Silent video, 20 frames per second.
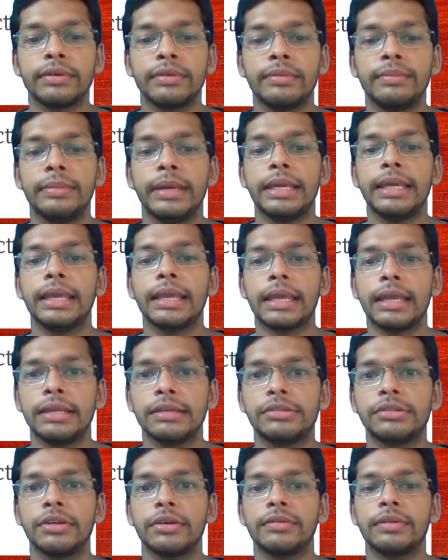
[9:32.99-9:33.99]
making a
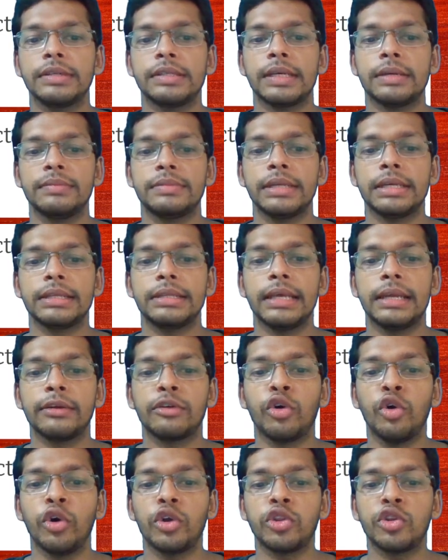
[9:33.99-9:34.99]
list of the subject, then
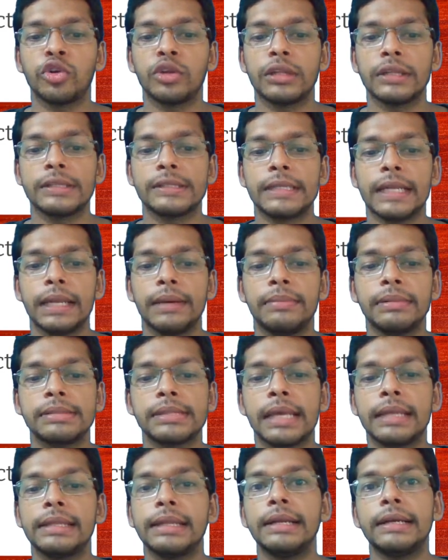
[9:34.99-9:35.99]
going through the syllabus
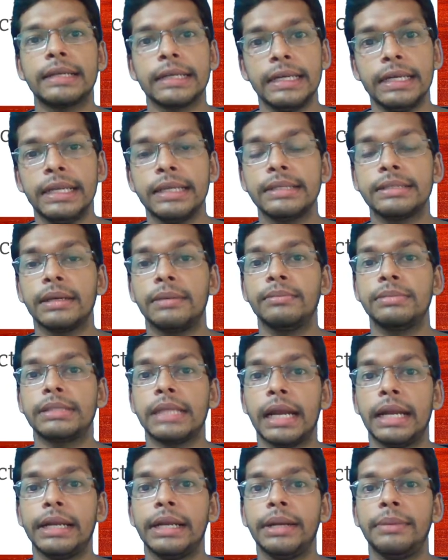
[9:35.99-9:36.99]
and then reading some
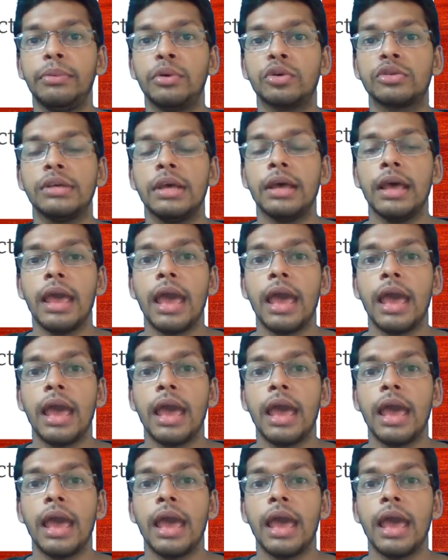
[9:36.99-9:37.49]
standard books.